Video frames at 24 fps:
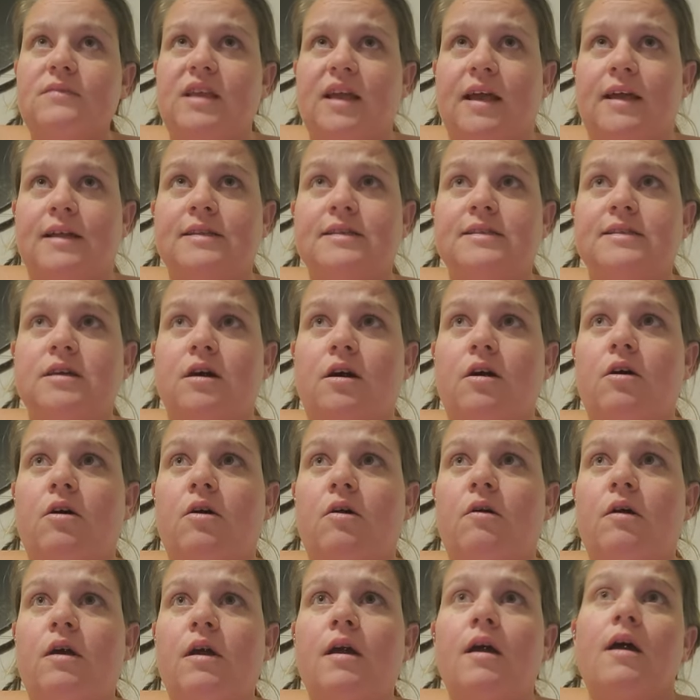And
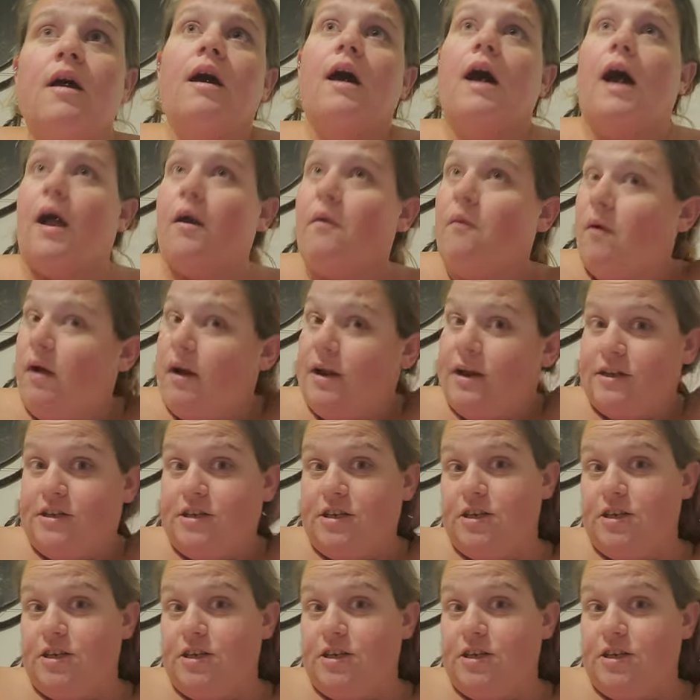so I wanted